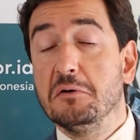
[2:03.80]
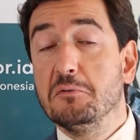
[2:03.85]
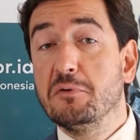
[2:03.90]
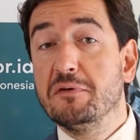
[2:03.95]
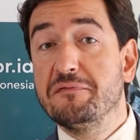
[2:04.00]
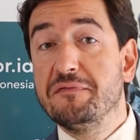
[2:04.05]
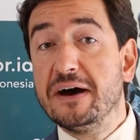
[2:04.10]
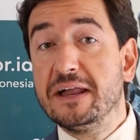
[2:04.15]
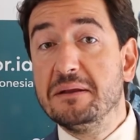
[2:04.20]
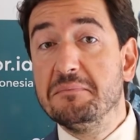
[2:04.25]

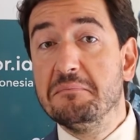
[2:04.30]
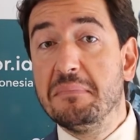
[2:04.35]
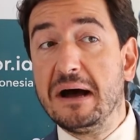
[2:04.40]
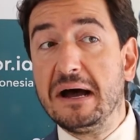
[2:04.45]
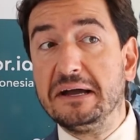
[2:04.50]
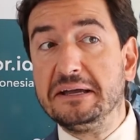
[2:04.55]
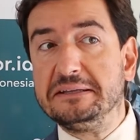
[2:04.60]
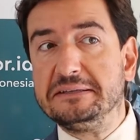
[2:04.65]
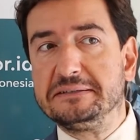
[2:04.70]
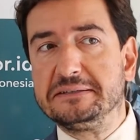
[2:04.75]
With that in
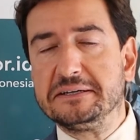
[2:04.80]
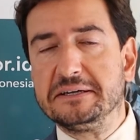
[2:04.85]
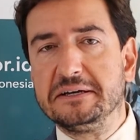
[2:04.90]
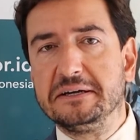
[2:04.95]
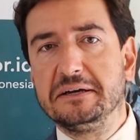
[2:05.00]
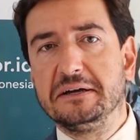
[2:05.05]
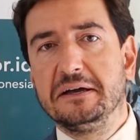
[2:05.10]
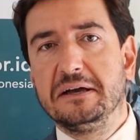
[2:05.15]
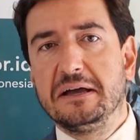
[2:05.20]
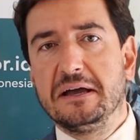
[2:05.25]
mind,
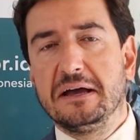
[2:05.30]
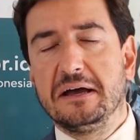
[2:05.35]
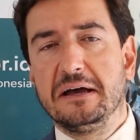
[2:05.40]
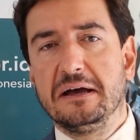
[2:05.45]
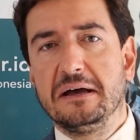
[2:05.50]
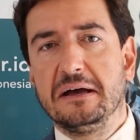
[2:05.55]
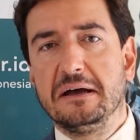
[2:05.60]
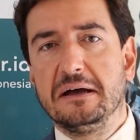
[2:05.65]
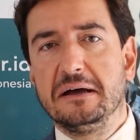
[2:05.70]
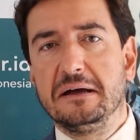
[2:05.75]

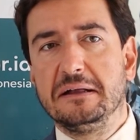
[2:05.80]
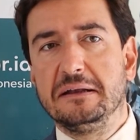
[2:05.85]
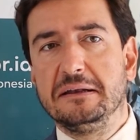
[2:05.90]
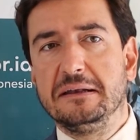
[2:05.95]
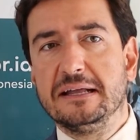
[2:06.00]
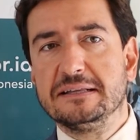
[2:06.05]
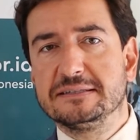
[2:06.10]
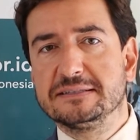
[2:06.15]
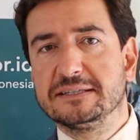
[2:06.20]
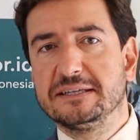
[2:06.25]

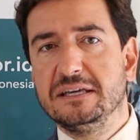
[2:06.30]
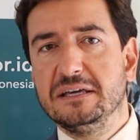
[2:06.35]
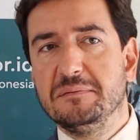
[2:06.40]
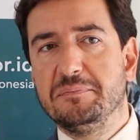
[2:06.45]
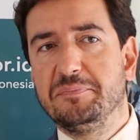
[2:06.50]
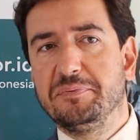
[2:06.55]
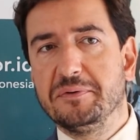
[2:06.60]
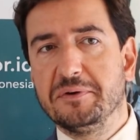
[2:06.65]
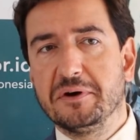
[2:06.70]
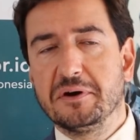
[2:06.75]
let's
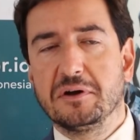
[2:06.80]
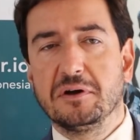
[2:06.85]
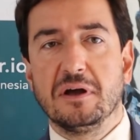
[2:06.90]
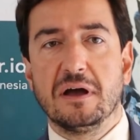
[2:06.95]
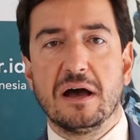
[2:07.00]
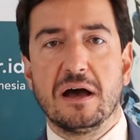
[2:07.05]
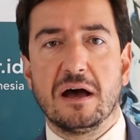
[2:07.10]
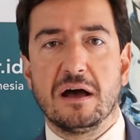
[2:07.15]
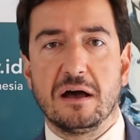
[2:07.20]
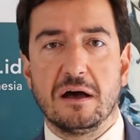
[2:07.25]
keep,
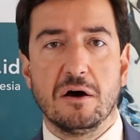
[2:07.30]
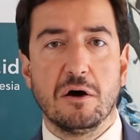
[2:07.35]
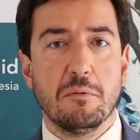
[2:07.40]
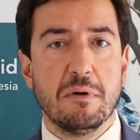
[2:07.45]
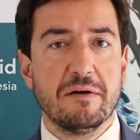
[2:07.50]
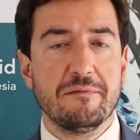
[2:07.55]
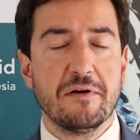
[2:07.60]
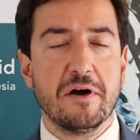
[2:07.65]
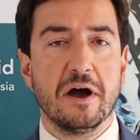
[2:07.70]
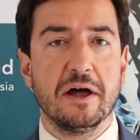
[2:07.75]

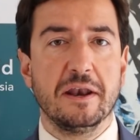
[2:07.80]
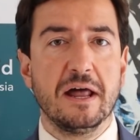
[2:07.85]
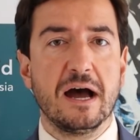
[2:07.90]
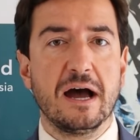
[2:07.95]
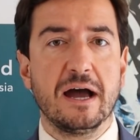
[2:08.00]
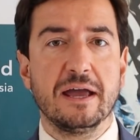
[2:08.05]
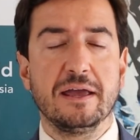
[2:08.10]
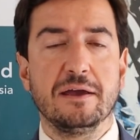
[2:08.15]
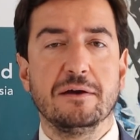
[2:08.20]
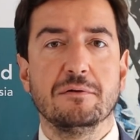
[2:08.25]
however, an
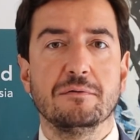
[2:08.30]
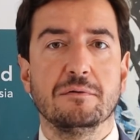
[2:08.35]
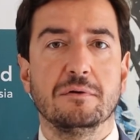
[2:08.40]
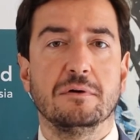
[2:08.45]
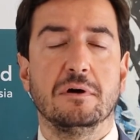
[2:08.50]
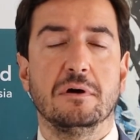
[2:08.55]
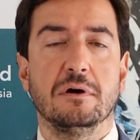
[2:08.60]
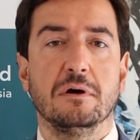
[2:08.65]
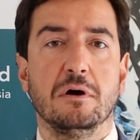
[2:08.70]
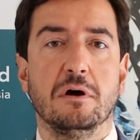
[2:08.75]
eye
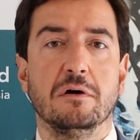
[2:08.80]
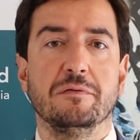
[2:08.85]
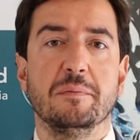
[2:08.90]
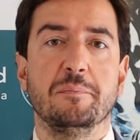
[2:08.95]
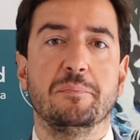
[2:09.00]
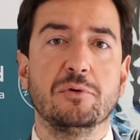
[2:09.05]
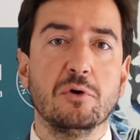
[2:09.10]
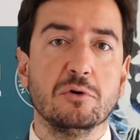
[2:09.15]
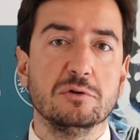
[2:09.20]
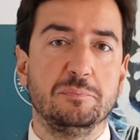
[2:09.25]
on the
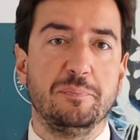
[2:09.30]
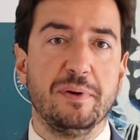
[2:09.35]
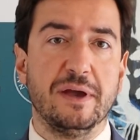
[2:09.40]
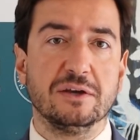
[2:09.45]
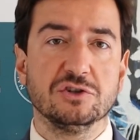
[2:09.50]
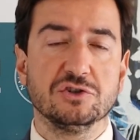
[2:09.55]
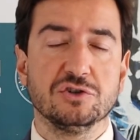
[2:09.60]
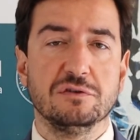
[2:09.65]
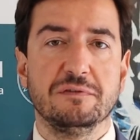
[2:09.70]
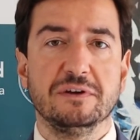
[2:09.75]
broad
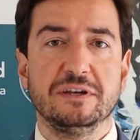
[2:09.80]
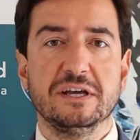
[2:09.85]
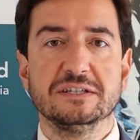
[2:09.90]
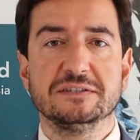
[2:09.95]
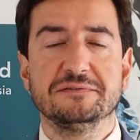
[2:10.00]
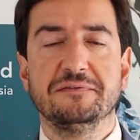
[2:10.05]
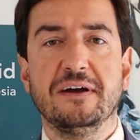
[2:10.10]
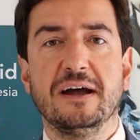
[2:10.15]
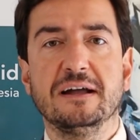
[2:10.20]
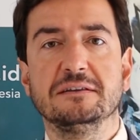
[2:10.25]
picture, that
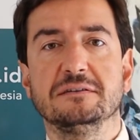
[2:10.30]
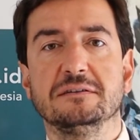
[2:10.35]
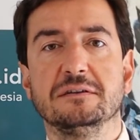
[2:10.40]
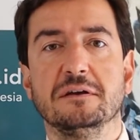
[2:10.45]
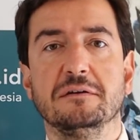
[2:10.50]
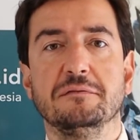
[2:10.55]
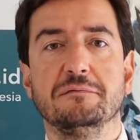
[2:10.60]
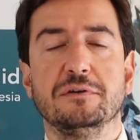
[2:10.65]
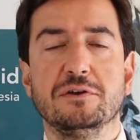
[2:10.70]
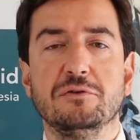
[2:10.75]
is that
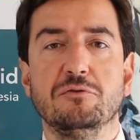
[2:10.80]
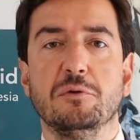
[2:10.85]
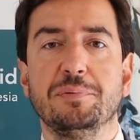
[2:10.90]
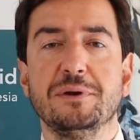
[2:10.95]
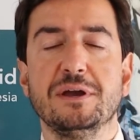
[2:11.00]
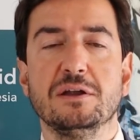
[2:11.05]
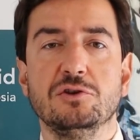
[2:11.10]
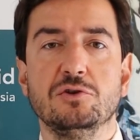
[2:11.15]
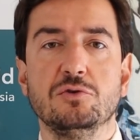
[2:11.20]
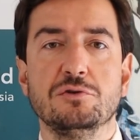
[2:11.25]
the
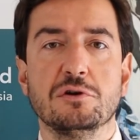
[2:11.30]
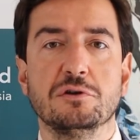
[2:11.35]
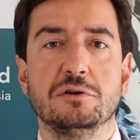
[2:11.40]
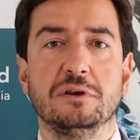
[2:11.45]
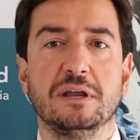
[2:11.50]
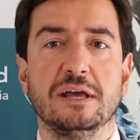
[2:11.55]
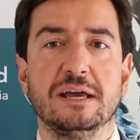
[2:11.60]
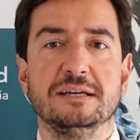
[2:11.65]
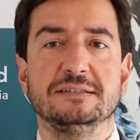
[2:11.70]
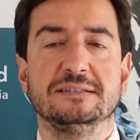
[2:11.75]
European
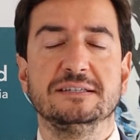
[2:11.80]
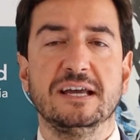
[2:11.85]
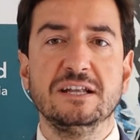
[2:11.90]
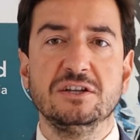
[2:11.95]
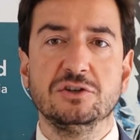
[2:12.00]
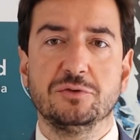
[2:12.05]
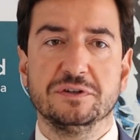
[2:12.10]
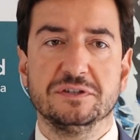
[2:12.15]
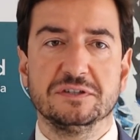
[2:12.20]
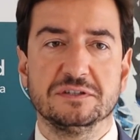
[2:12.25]
Union is
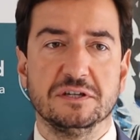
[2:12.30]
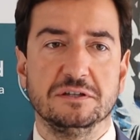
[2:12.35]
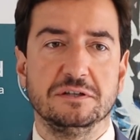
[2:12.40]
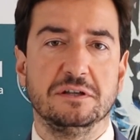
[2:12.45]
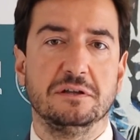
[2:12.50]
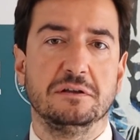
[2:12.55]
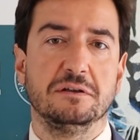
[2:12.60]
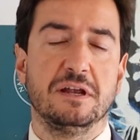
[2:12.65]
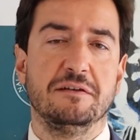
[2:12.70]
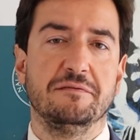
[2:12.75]

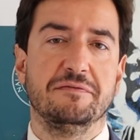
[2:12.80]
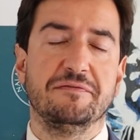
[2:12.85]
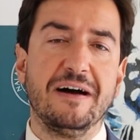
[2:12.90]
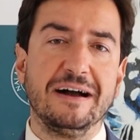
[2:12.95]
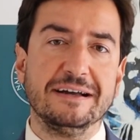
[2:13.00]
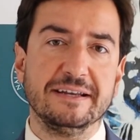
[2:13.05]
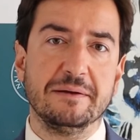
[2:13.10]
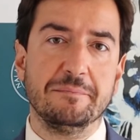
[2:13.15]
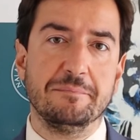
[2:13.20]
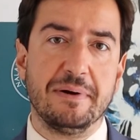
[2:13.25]
interested in
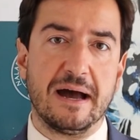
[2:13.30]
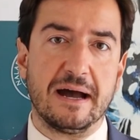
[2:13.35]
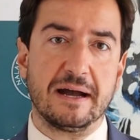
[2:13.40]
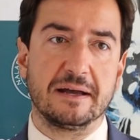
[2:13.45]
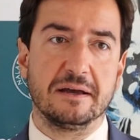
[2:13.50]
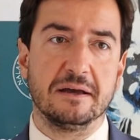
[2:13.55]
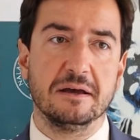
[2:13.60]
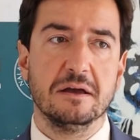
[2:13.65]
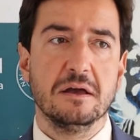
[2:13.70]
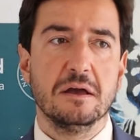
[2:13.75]
fighting
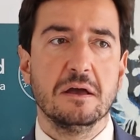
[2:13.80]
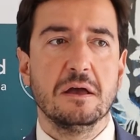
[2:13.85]
back